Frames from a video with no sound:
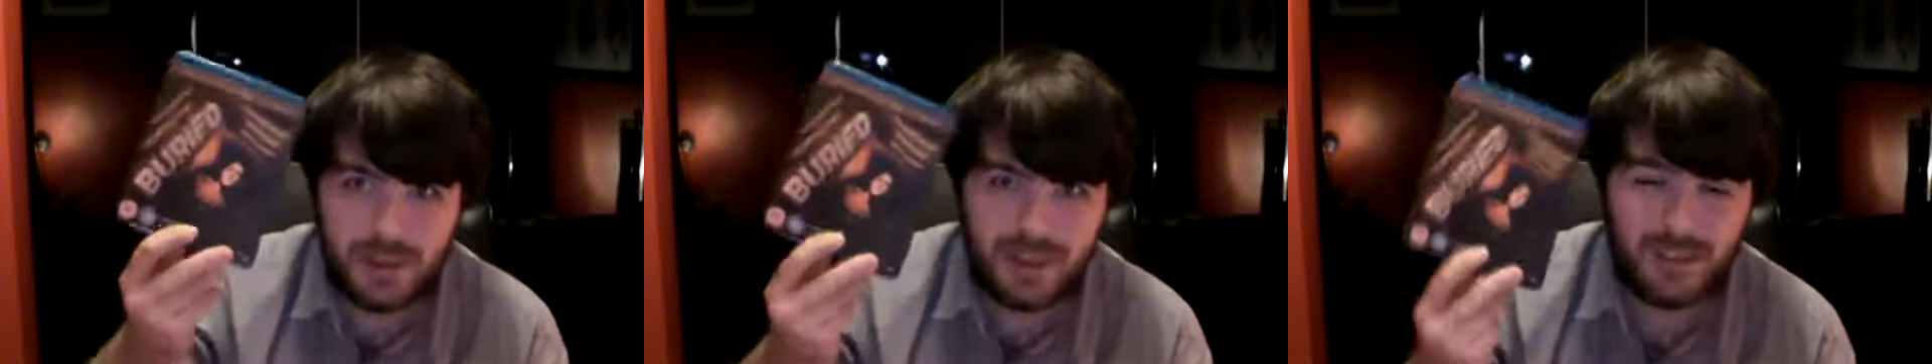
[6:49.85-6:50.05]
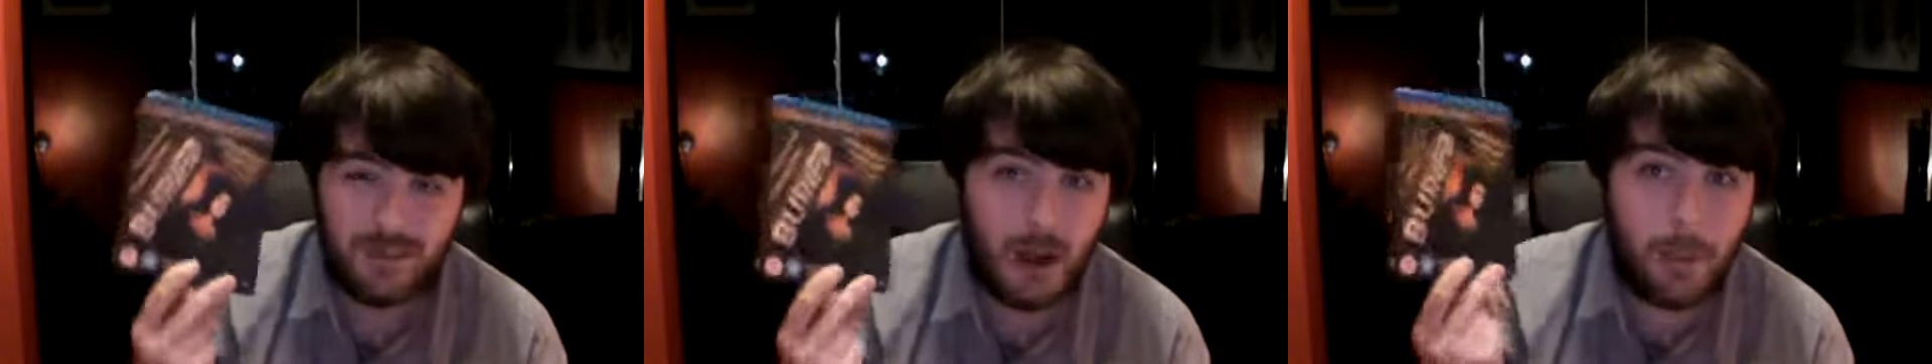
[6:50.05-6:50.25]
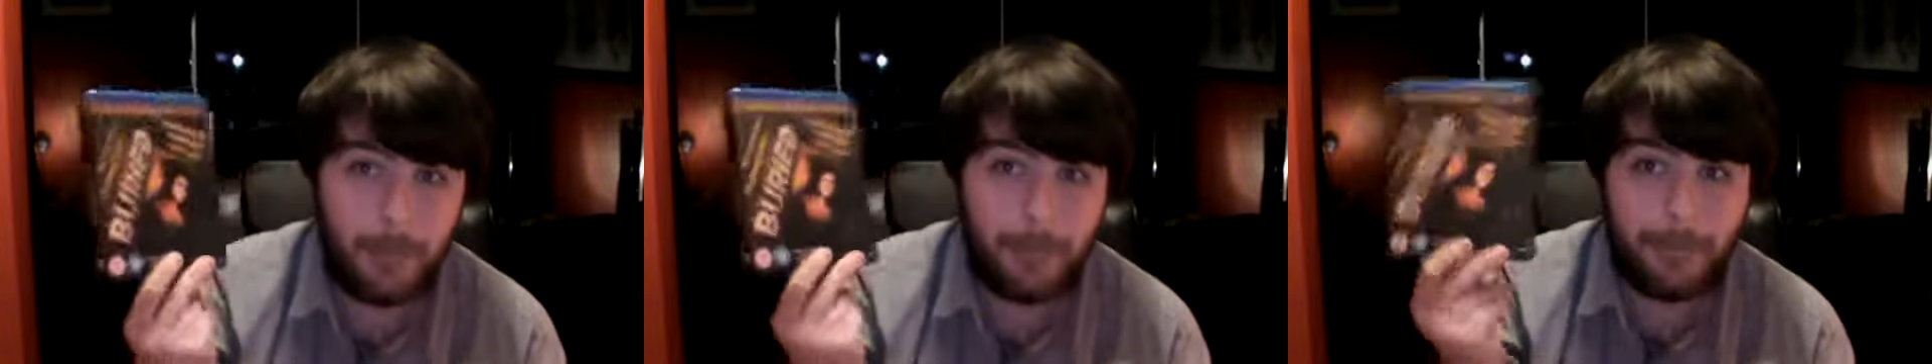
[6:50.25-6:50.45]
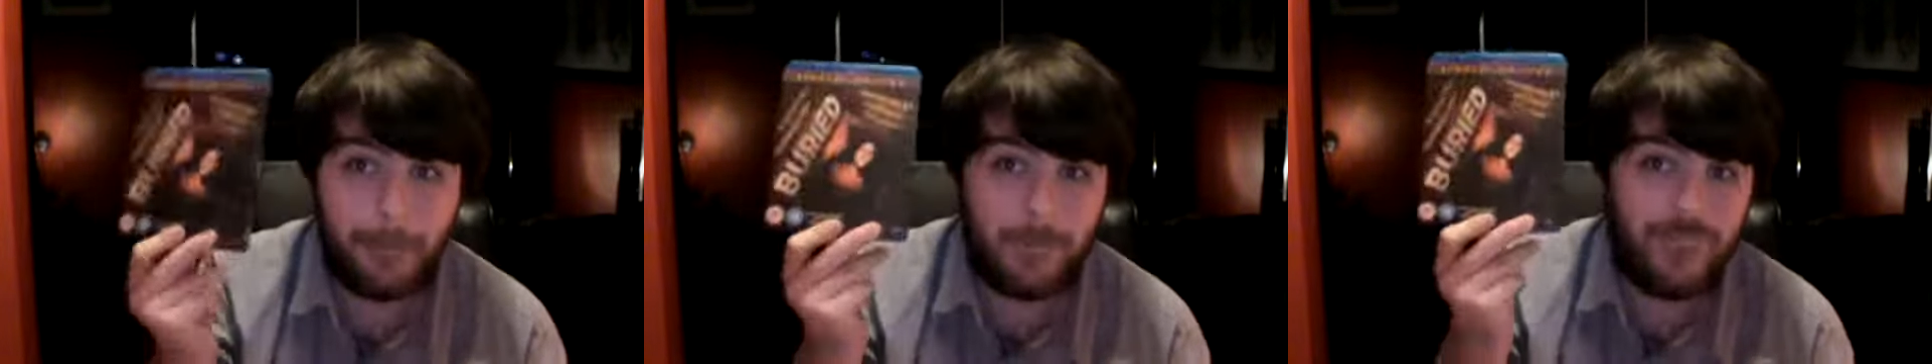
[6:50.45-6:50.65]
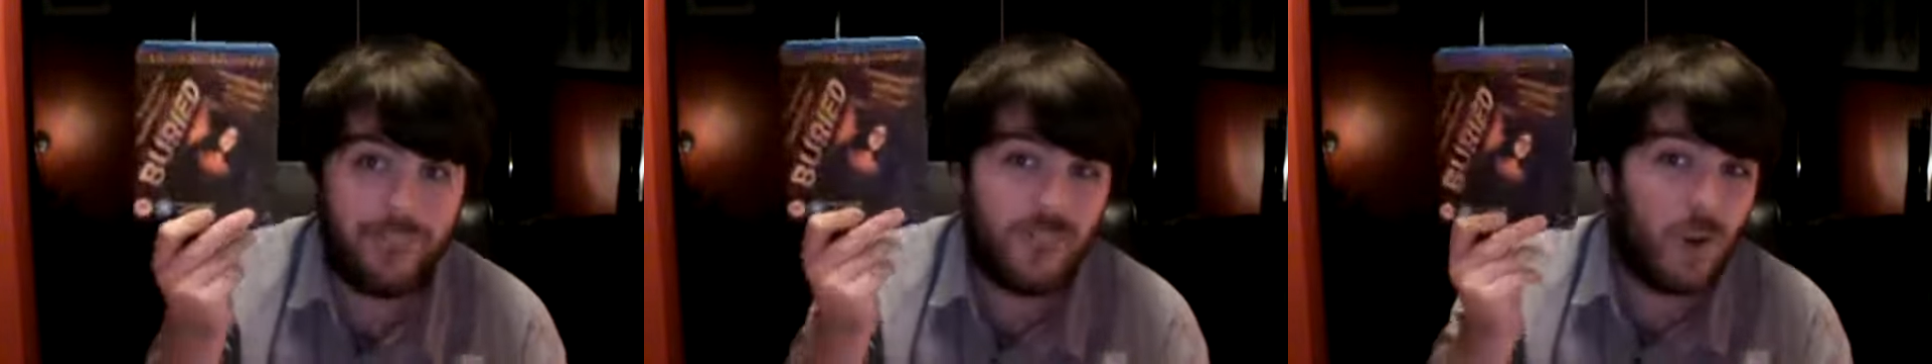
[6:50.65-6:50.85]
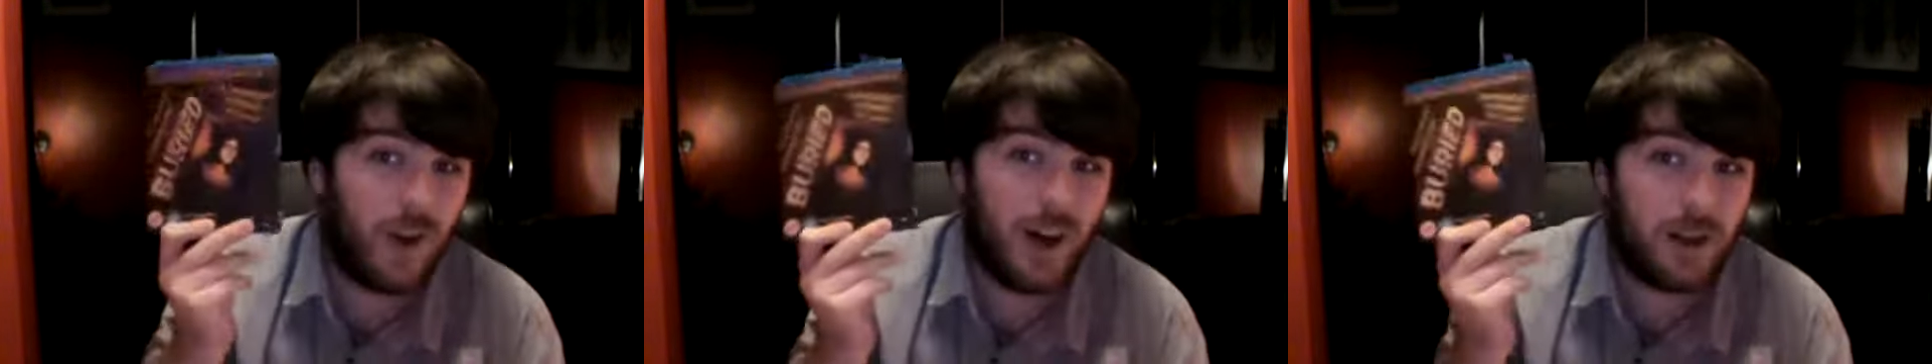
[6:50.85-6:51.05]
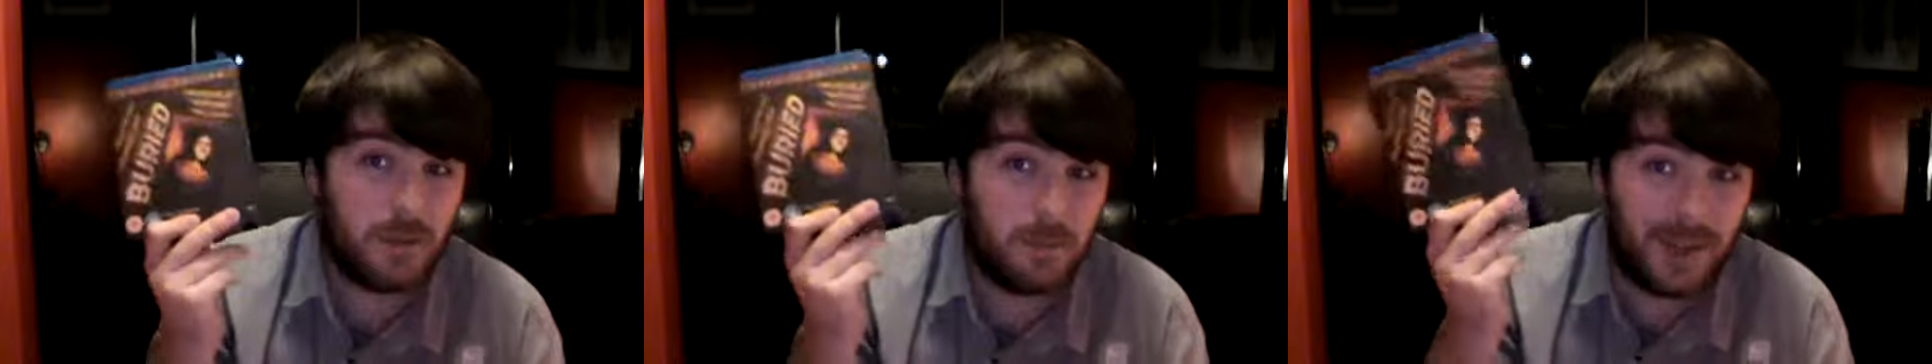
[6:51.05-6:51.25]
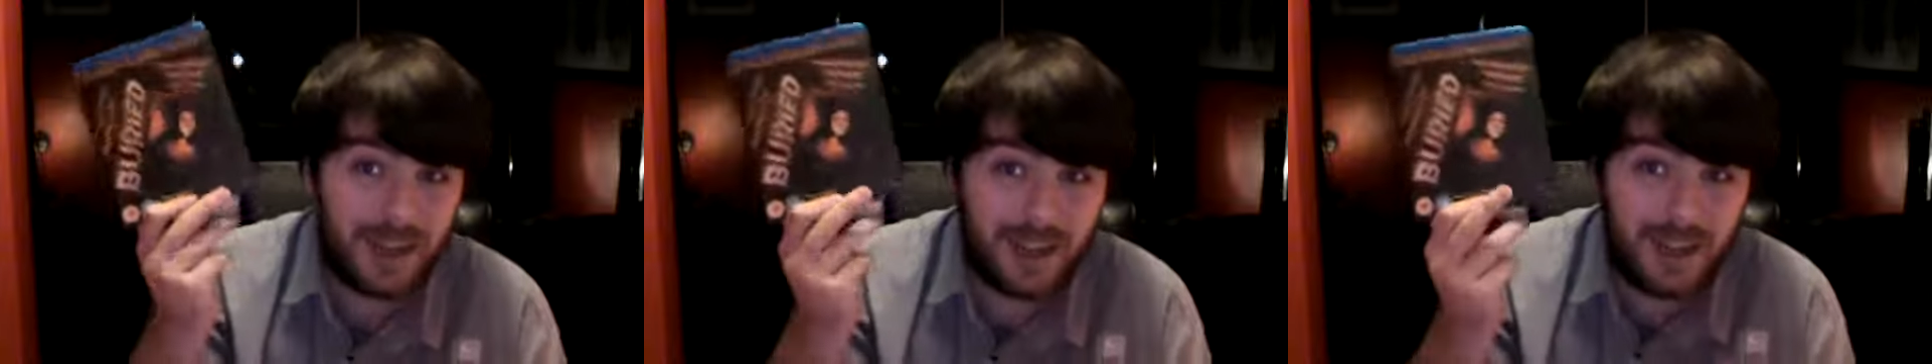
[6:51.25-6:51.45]
so I thought
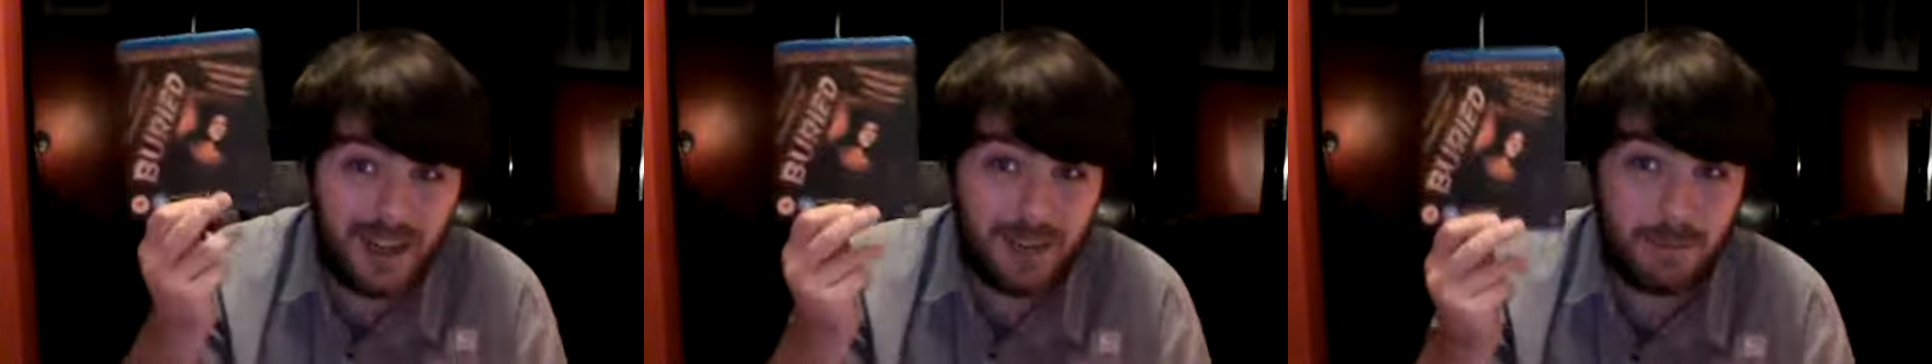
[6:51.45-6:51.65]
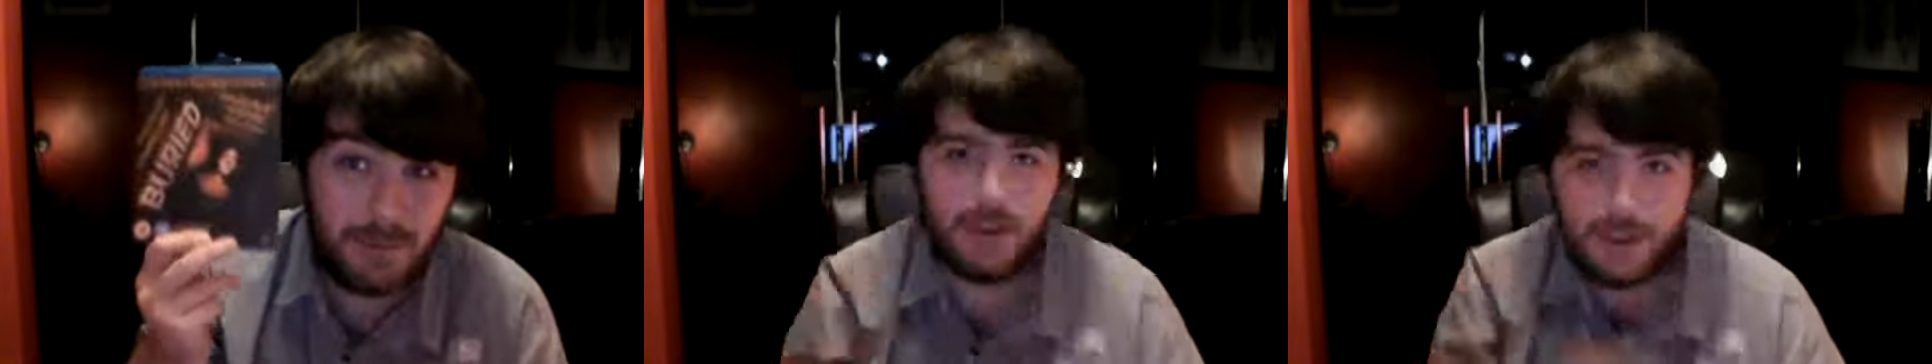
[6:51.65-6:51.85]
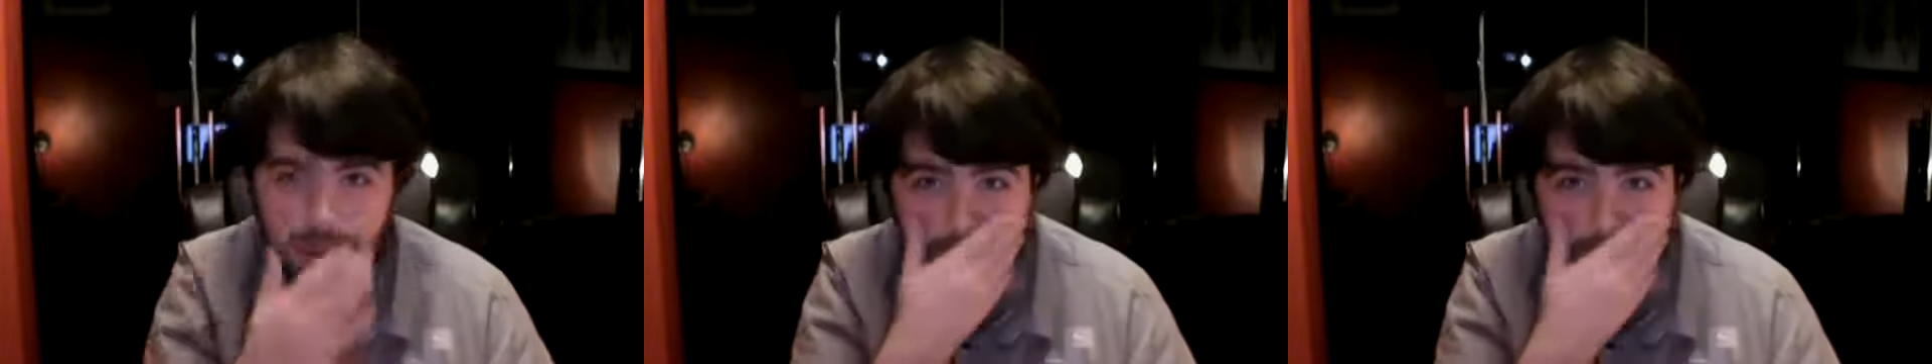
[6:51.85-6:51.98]
I'd pick it up.